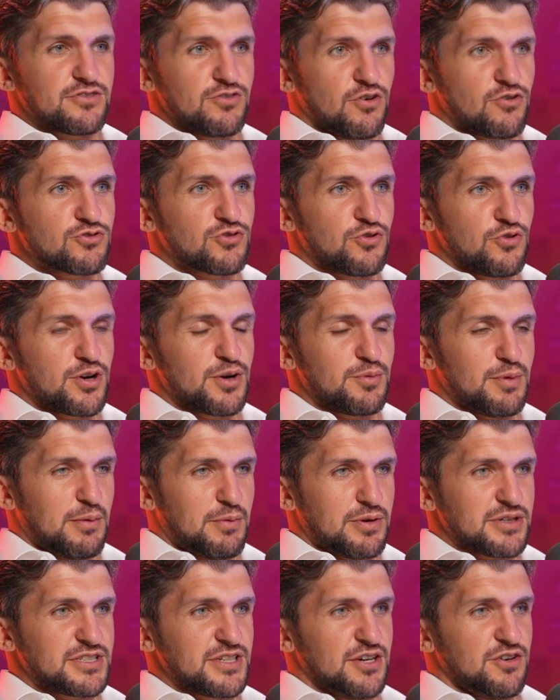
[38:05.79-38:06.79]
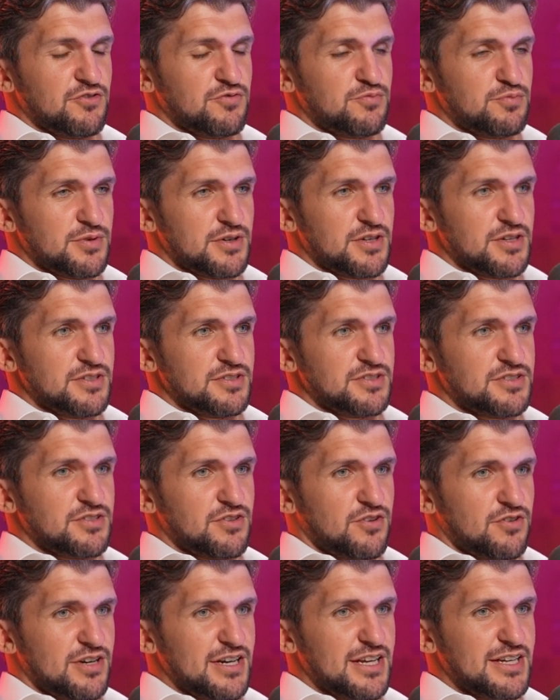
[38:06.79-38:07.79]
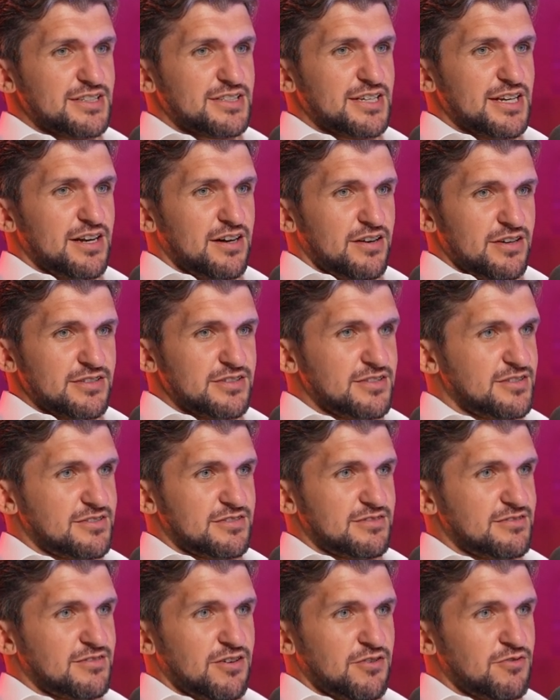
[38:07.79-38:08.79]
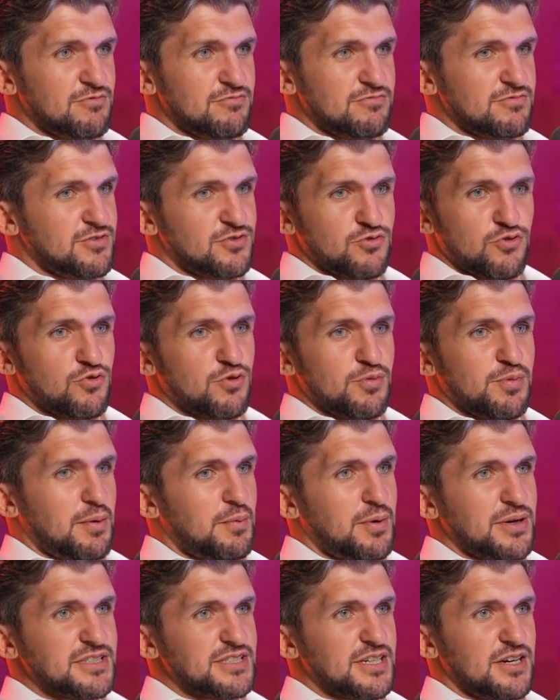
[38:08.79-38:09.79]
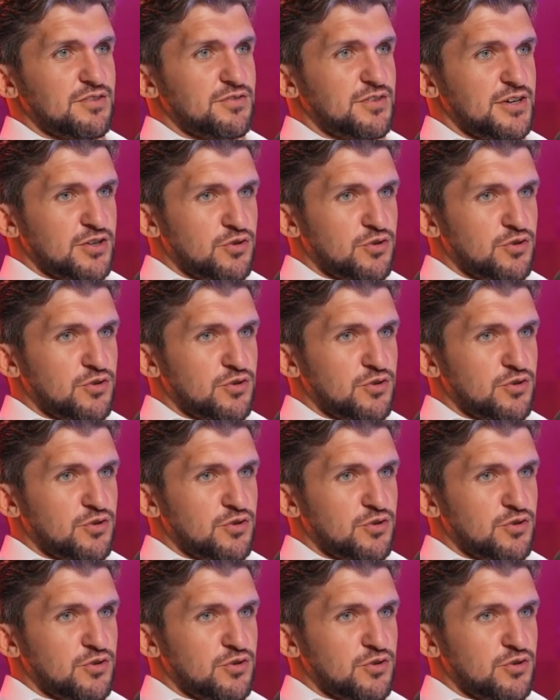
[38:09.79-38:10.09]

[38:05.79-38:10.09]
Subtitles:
not talking about myself because on LinkedIn I just don't talk about myself.